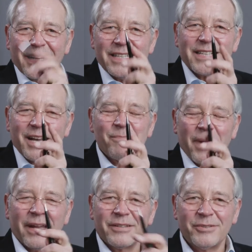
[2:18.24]
Let's come
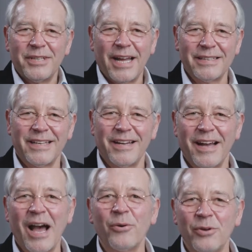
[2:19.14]
back to that,
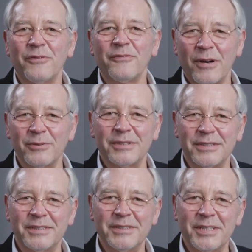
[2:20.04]
how you
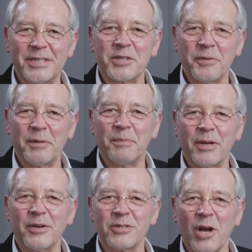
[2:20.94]
found the squid,
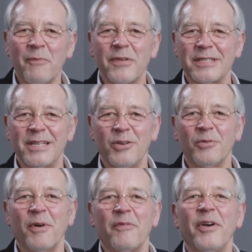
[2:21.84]
because obviously
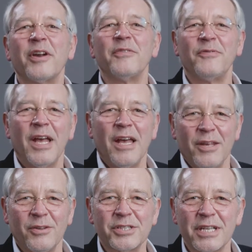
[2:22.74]

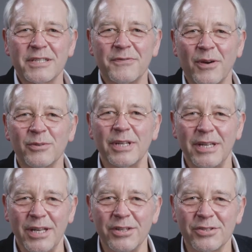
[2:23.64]
you just found
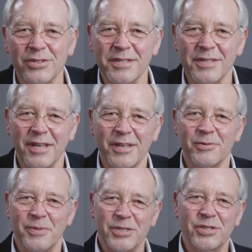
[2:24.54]
an interesting
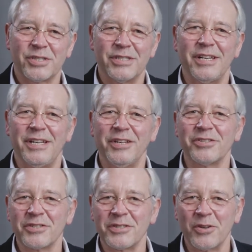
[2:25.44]
question, an
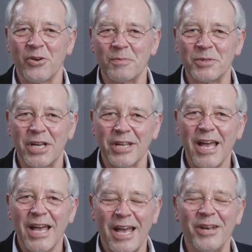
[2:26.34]
interesting object,
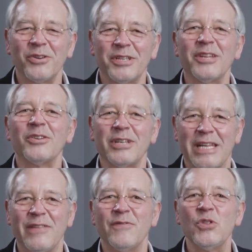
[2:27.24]
and you did not
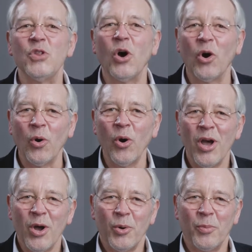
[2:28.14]
even know
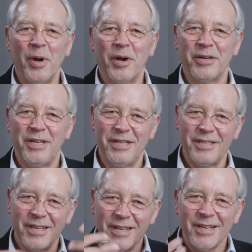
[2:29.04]
where
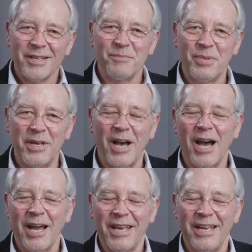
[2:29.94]
the
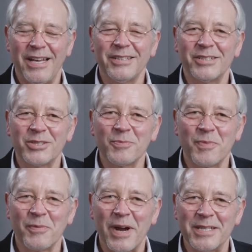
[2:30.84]
PI and the
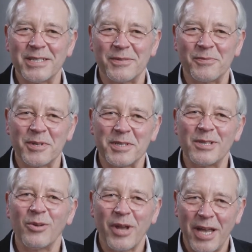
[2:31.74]
supervisor
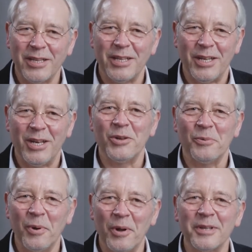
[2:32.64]
was located in the
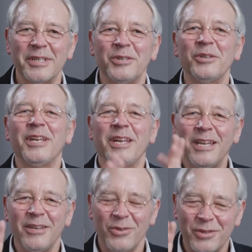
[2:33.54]
world.
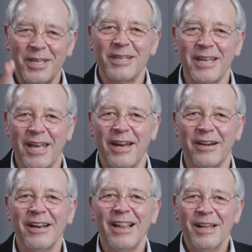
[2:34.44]
You didn't
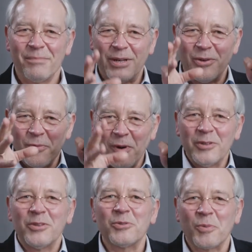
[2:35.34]
care, but you
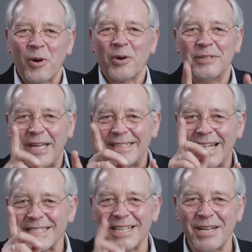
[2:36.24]
wanted to work on that.
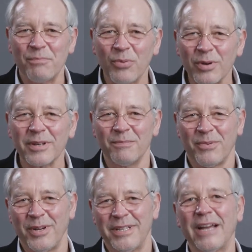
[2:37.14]
That's an important
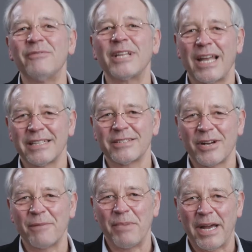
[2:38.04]
point I would like to
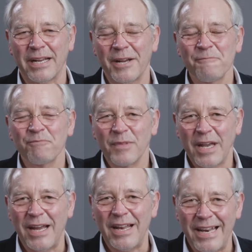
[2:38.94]
come back
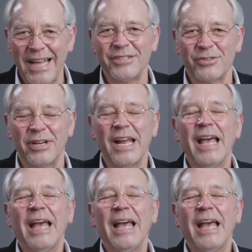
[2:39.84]
later on.